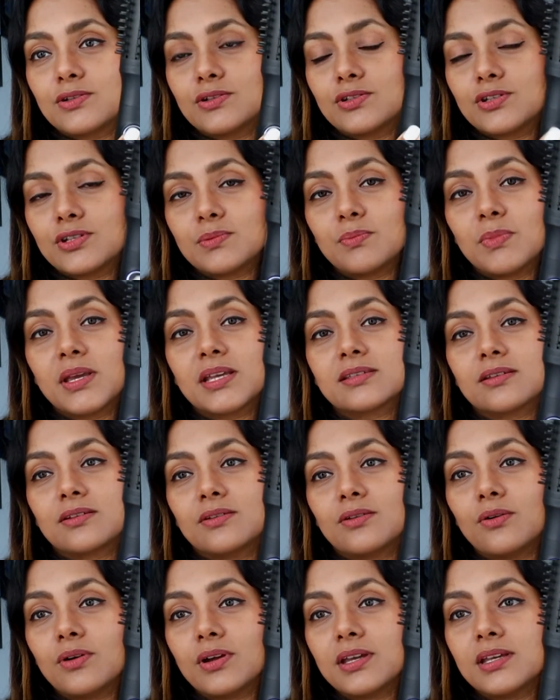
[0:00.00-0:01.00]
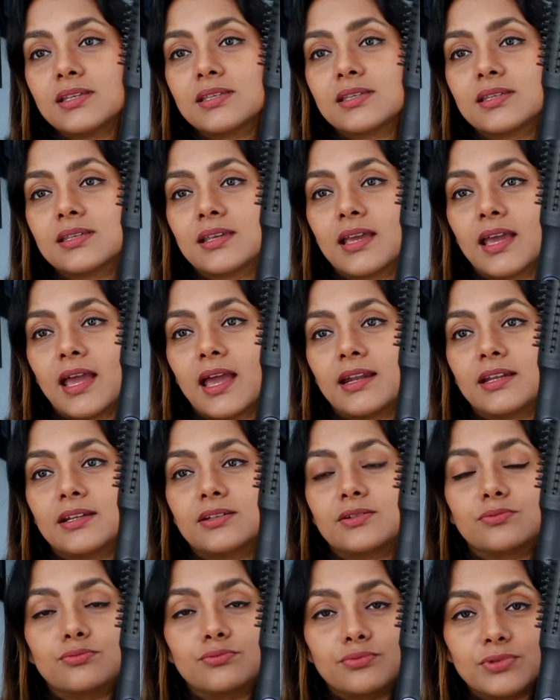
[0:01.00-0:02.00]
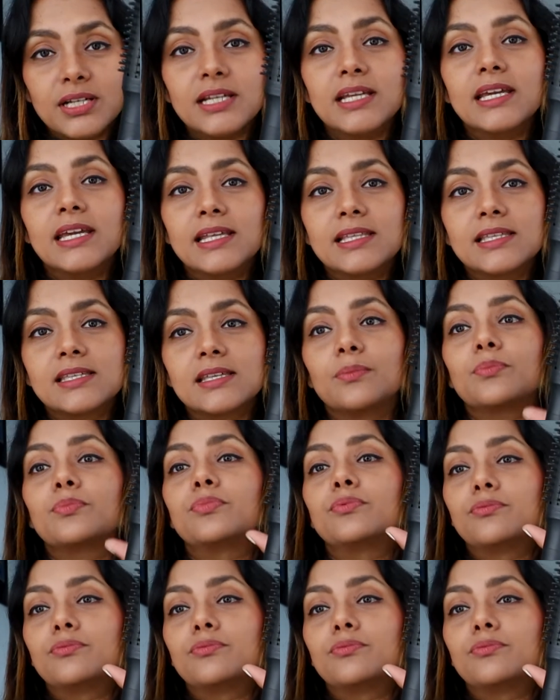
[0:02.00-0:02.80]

just makes a noise and it really heats up